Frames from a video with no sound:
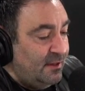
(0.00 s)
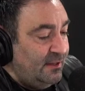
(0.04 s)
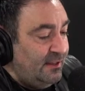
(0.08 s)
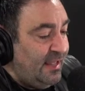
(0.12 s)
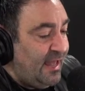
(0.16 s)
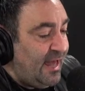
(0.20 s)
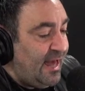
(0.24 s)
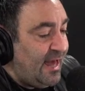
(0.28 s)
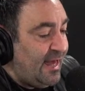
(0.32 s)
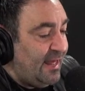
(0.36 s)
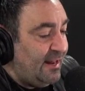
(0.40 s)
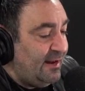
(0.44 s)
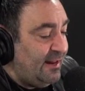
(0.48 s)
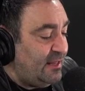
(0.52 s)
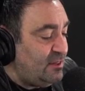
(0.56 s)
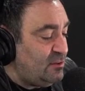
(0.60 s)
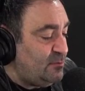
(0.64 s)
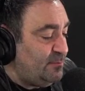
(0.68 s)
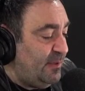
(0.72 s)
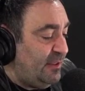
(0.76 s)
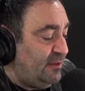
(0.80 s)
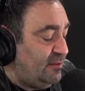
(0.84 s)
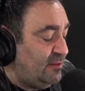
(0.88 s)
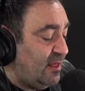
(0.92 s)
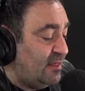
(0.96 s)
Yeah, and
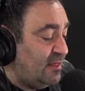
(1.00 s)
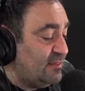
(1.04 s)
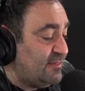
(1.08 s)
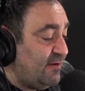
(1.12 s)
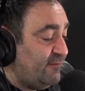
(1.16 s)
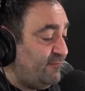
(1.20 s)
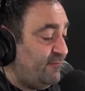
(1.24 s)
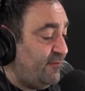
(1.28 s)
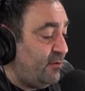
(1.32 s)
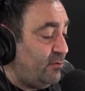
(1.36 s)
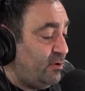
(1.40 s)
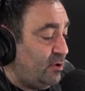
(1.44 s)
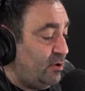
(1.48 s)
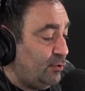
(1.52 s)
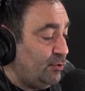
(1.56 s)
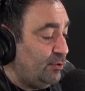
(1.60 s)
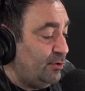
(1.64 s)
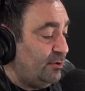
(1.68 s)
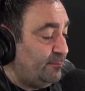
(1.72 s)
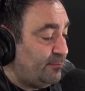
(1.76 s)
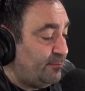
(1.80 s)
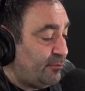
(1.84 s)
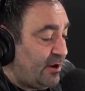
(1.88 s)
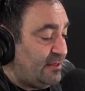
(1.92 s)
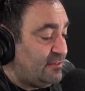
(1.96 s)
HP does have very
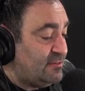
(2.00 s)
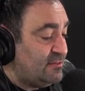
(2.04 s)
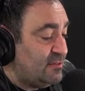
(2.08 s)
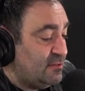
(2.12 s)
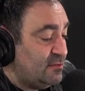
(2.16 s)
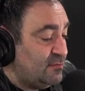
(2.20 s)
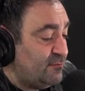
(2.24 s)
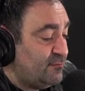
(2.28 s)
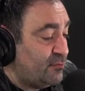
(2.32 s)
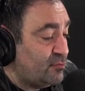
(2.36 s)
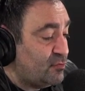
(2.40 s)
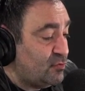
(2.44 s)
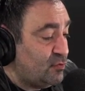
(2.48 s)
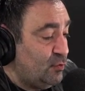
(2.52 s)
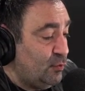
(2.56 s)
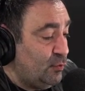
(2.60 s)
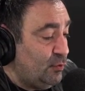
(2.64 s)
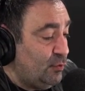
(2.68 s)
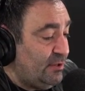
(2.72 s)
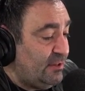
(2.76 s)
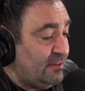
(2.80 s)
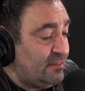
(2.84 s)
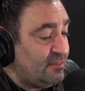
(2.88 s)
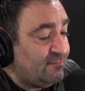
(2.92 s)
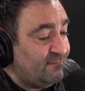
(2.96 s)
good prices for
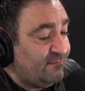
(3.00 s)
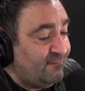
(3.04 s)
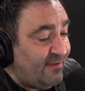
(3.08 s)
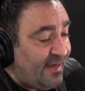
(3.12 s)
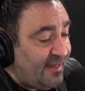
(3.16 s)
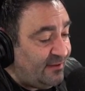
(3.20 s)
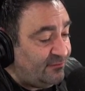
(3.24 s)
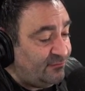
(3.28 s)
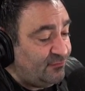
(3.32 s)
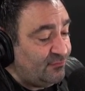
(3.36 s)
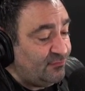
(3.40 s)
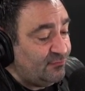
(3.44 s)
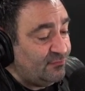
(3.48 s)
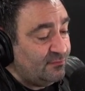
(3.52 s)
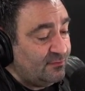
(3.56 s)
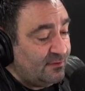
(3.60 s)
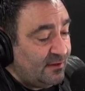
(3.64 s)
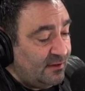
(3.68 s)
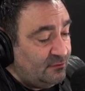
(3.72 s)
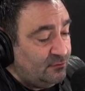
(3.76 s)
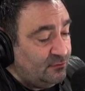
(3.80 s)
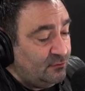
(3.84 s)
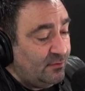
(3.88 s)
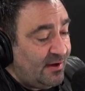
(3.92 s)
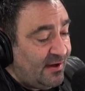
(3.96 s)
students, vets.
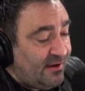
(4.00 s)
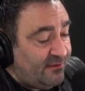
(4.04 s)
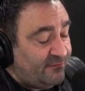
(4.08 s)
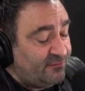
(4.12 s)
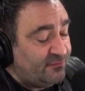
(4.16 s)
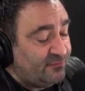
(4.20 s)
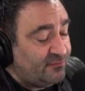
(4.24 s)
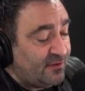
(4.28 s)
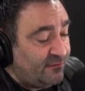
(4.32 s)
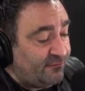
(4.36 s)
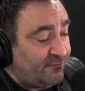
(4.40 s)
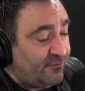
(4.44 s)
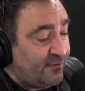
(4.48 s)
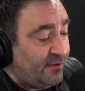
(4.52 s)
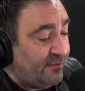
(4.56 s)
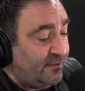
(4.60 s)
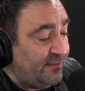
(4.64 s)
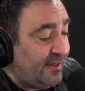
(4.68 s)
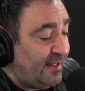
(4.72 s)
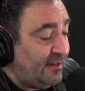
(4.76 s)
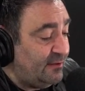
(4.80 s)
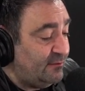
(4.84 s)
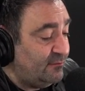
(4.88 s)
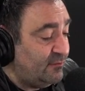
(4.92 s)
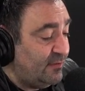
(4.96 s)
They do have stuff on
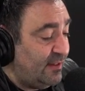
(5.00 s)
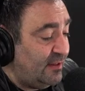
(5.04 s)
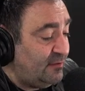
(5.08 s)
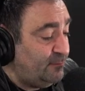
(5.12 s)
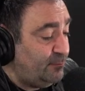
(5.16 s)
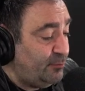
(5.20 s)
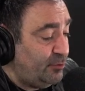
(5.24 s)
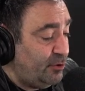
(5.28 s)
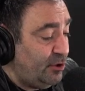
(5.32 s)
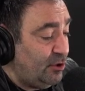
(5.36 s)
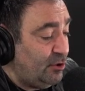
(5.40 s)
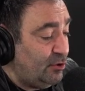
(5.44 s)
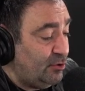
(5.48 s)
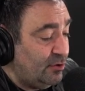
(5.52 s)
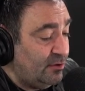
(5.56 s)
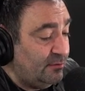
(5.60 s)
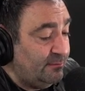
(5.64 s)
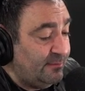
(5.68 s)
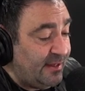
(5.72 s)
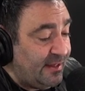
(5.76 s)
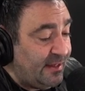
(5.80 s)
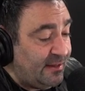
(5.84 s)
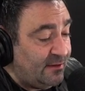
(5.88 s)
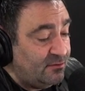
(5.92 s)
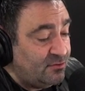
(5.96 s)
that. So that's pretty
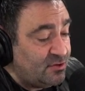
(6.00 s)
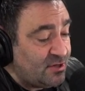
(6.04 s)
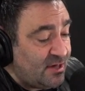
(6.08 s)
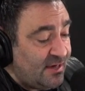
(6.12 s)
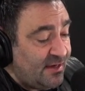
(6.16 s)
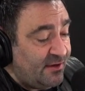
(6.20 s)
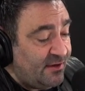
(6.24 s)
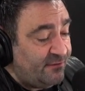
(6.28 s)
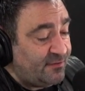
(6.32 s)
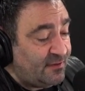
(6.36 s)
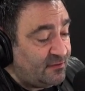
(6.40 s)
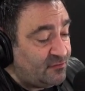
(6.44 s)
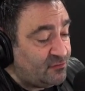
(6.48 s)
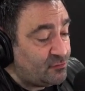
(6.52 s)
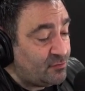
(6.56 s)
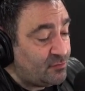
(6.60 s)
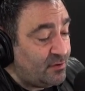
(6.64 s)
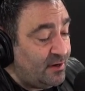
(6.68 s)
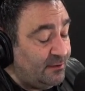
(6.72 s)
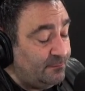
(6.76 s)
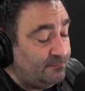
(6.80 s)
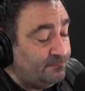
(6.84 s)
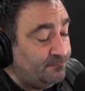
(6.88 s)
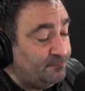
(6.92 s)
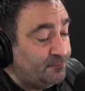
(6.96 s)
good, man. JF, that's
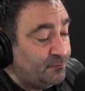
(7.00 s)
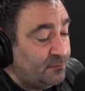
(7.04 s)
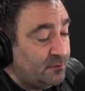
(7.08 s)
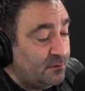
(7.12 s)
great.